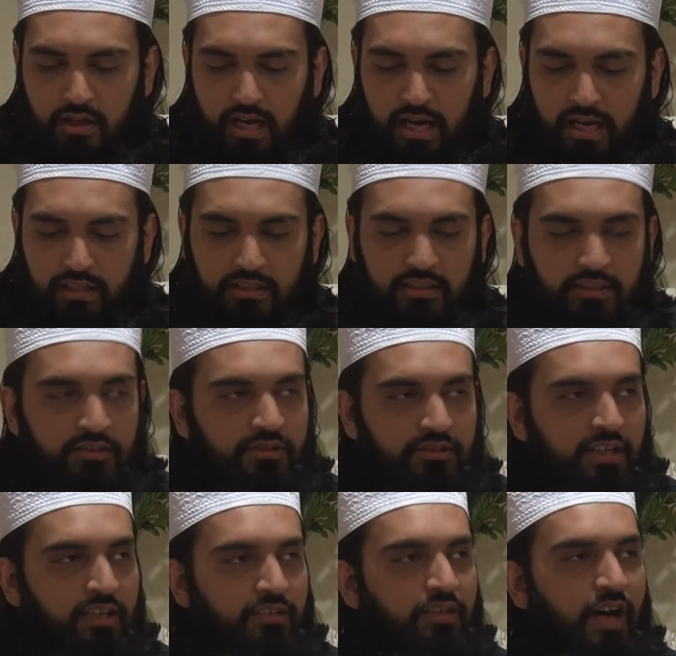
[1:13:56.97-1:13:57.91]
And he
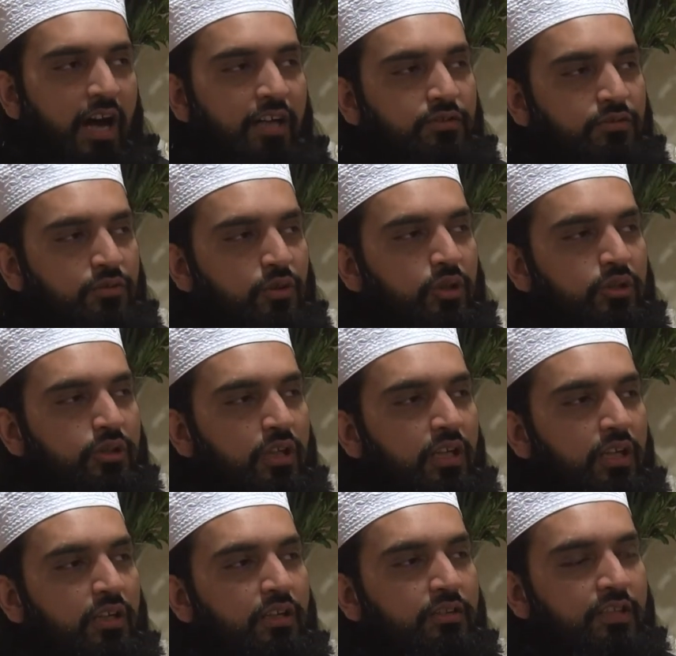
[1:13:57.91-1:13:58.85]
says, I saw
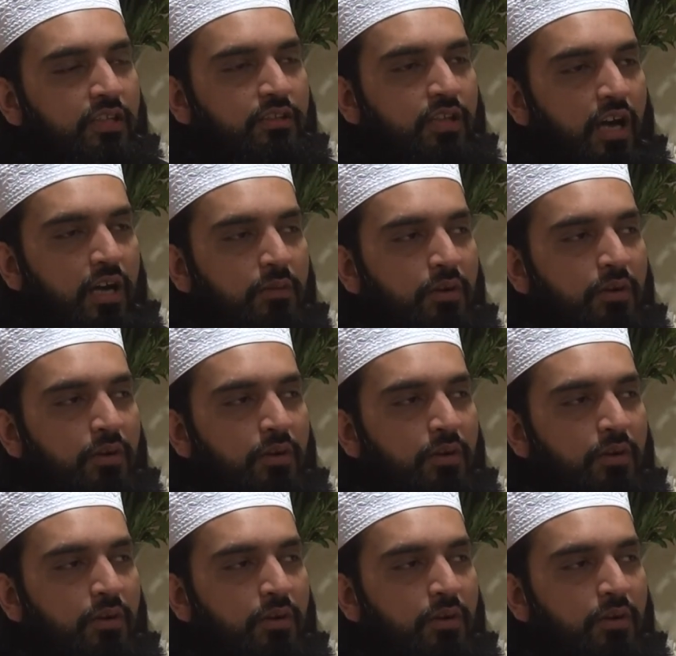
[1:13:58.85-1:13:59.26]
Sayyidina